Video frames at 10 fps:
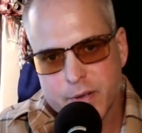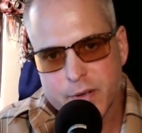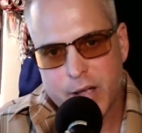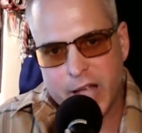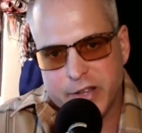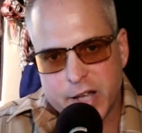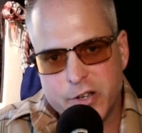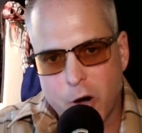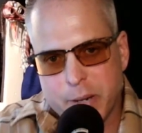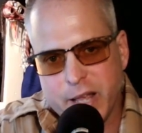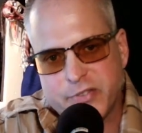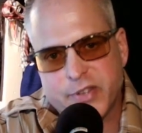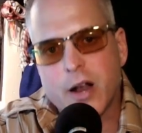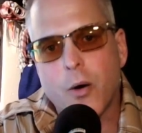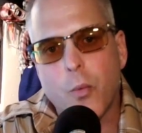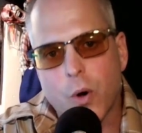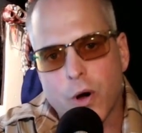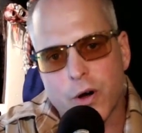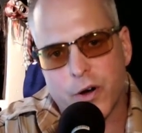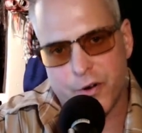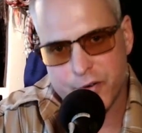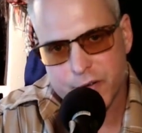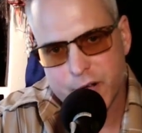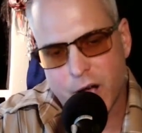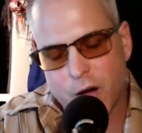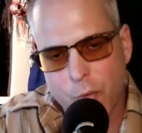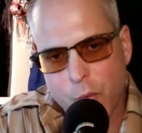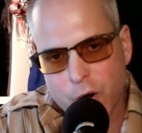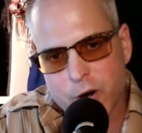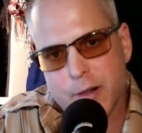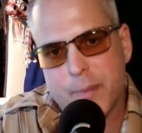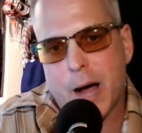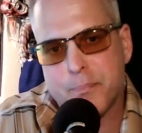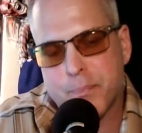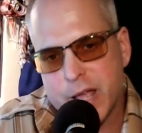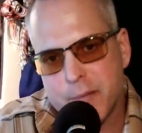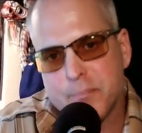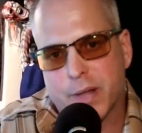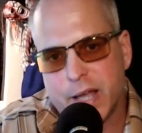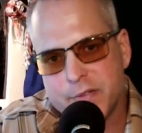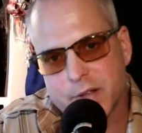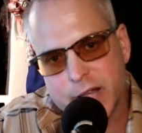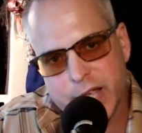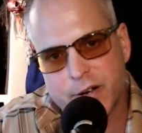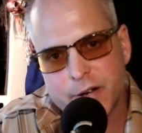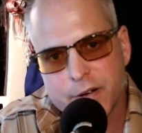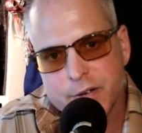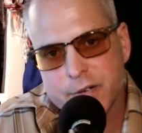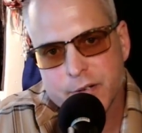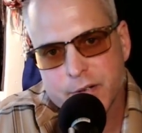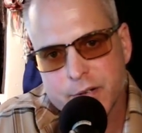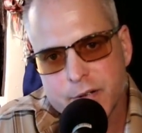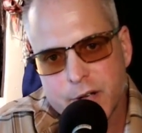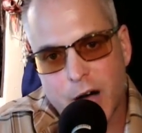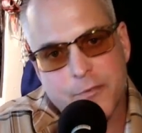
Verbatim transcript: And yet nobody said a word about him playing the leader of a